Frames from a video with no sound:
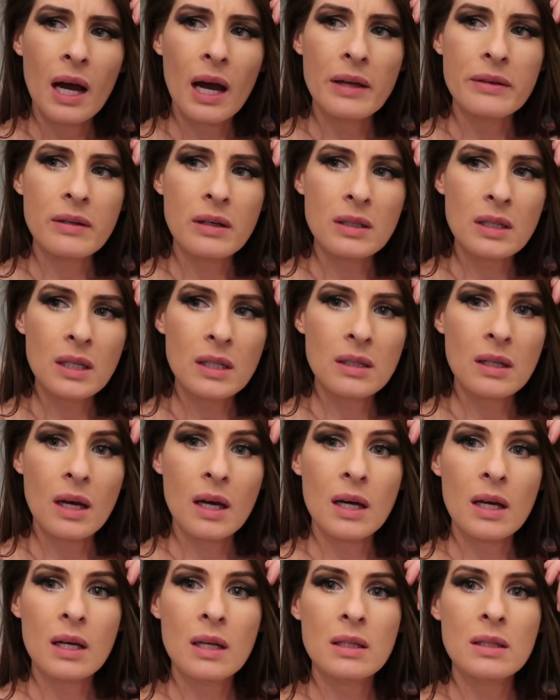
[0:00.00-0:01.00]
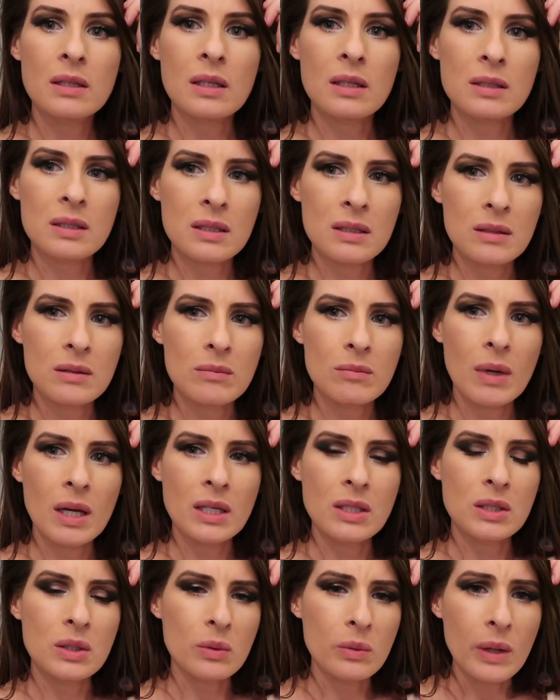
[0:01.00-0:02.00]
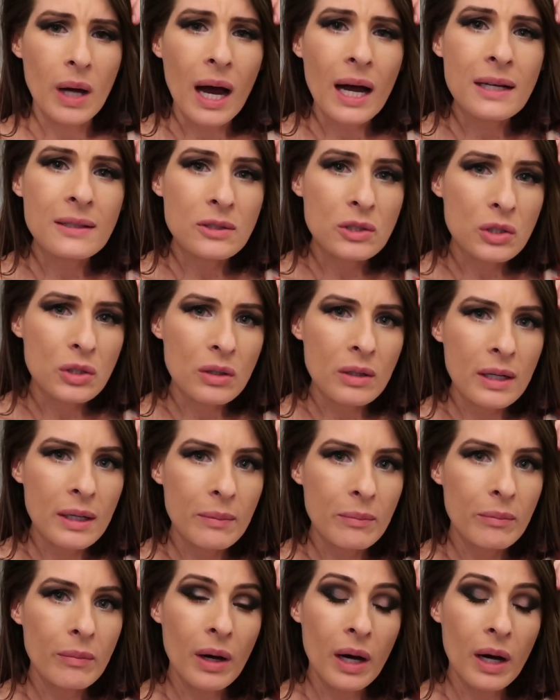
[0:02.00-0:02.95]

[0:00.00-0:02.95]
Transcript: I thought that that doesn't, makes you not dream,